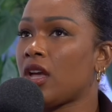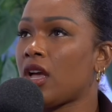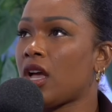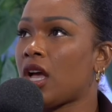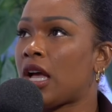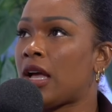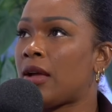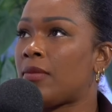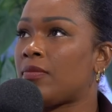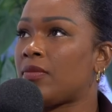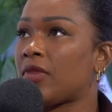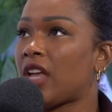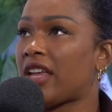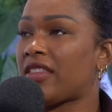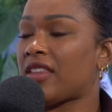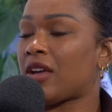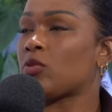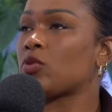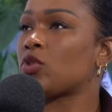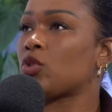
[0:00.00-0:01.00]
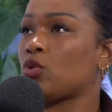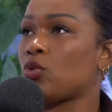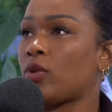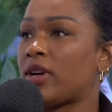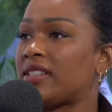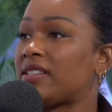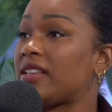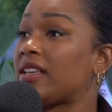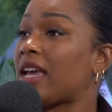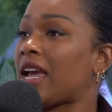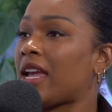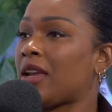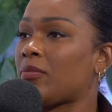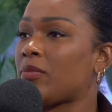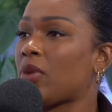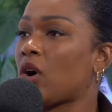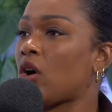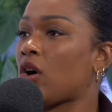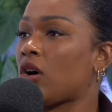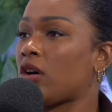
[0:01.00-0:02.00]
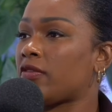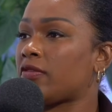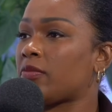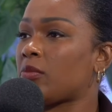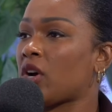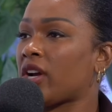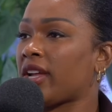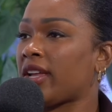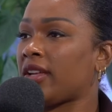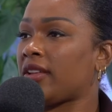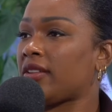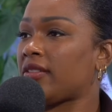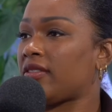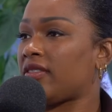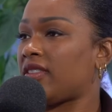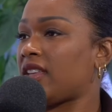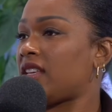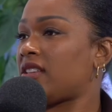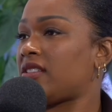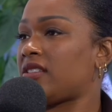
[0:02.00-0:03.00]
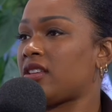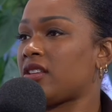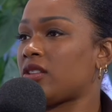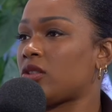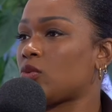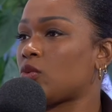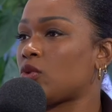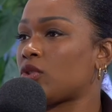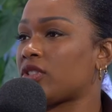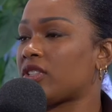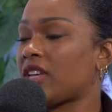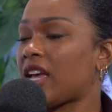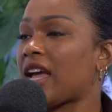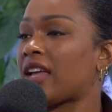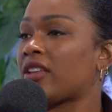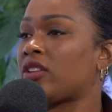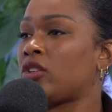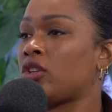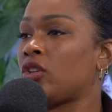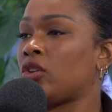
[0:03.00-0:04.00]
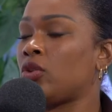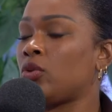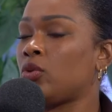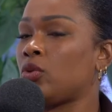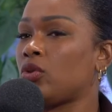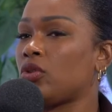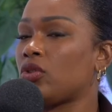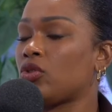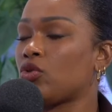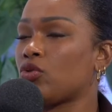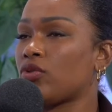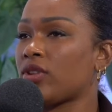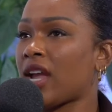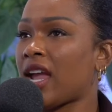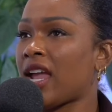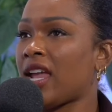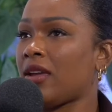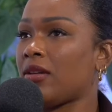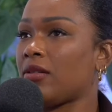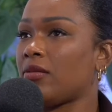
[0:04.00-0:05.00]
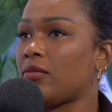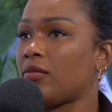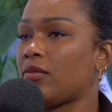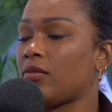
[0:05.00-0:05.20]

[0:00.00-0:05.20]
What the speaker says: And that was always, again, part of my thesis was, can you create